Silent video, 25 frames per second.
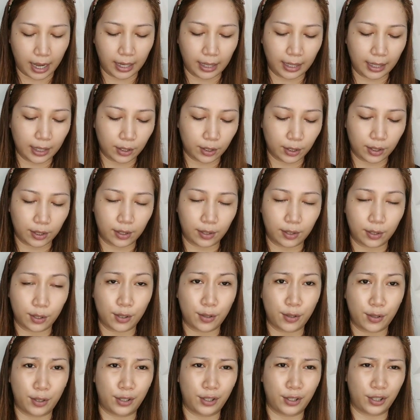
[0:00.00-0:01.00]
And
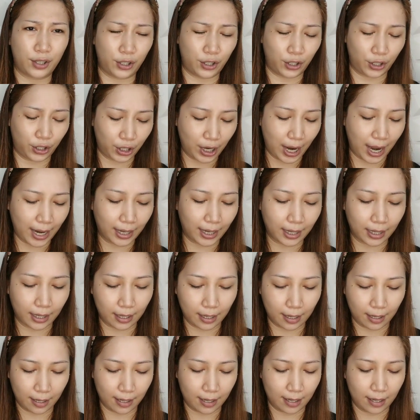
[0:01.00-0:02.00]
let's
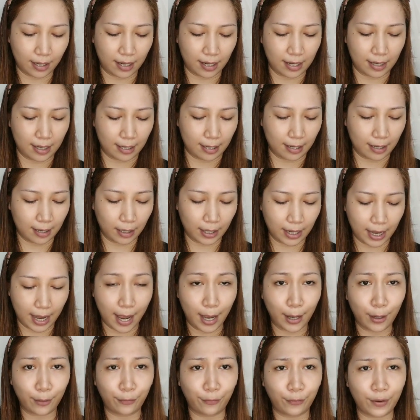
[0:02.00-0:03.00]
check
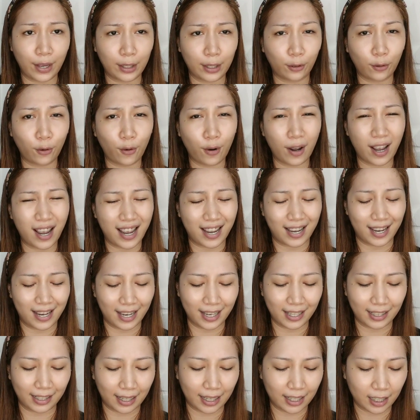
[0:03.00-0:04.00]
if ito
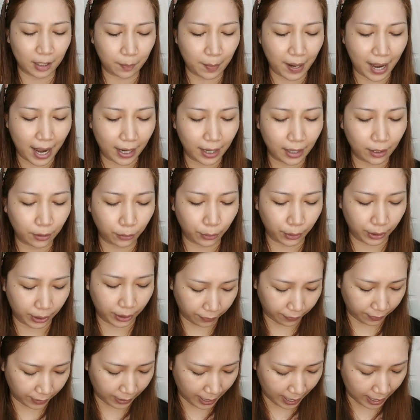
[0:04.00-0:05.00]
ay transparent
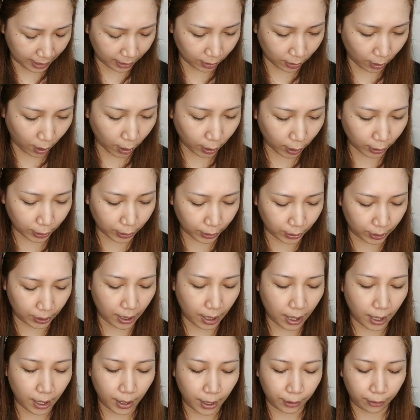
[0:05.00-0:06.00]
or if it has
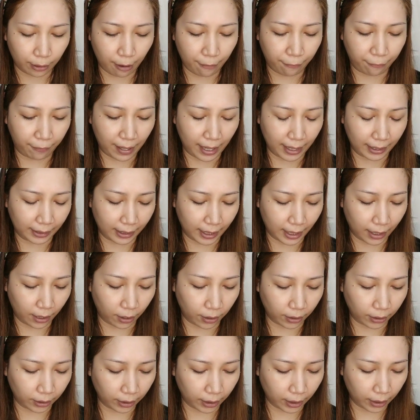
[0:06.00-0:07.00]
colors
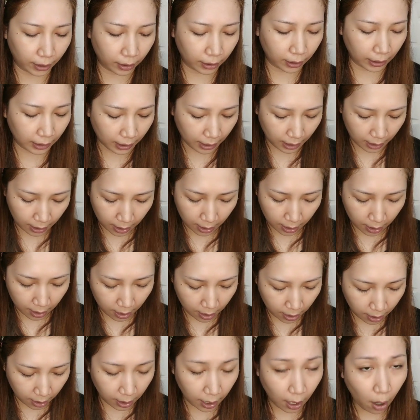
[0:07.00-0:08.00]
reflecting on their...
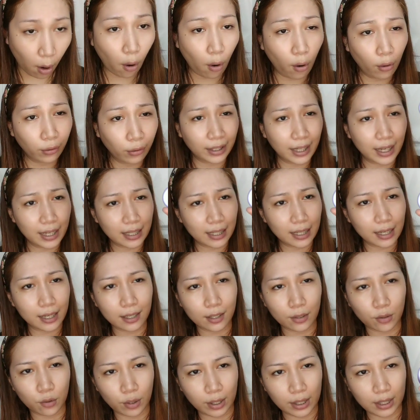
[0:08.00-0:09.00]
Oh, this
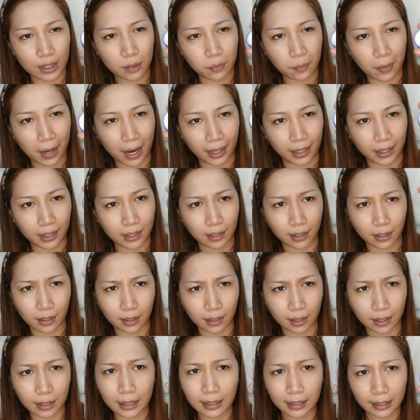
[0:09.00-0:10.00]
is transparent.
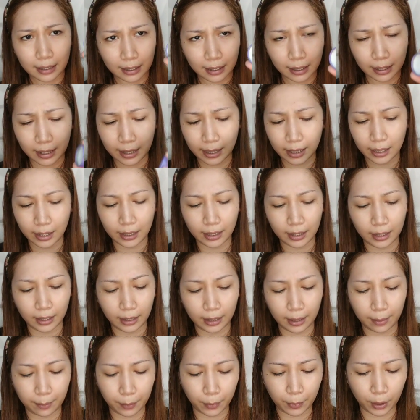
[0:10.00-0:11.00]
So, it's clear
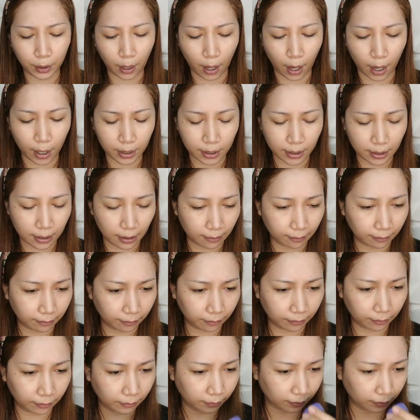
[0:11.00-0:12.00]
lip gloss.